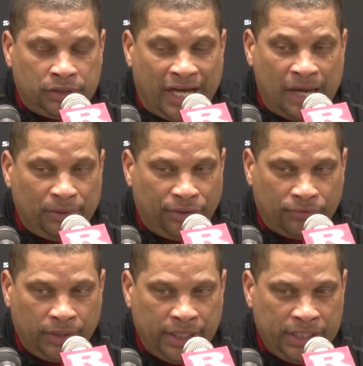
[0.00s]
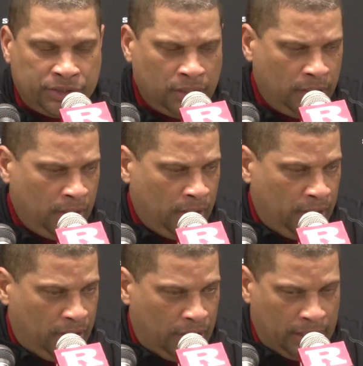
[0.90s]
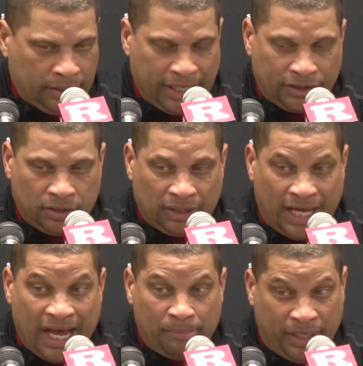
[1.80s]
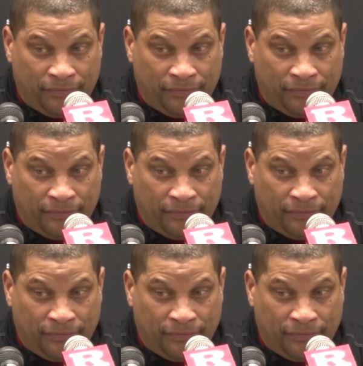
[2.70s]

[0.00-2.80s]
timely threes. He got to the line, made